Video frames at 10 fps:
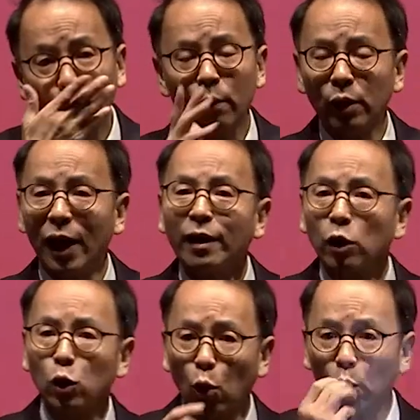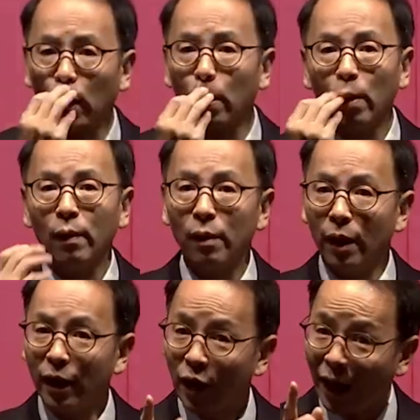the debt story
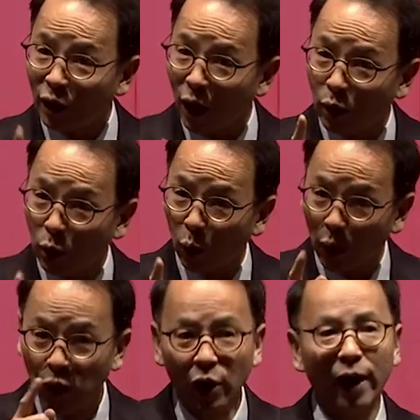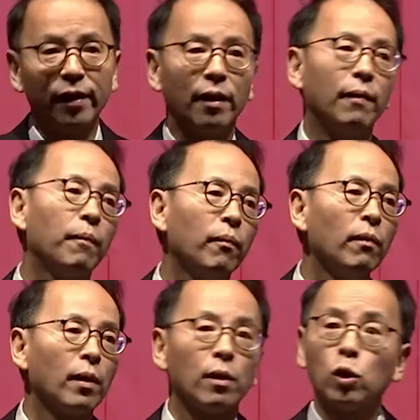has a lot to do with China.
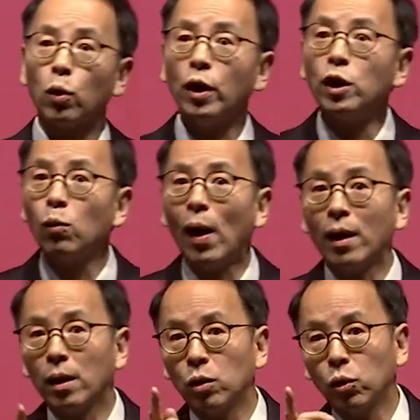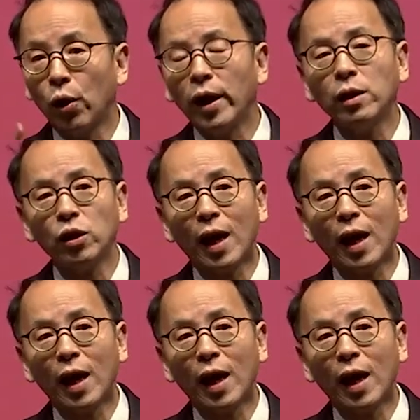So this is why the trade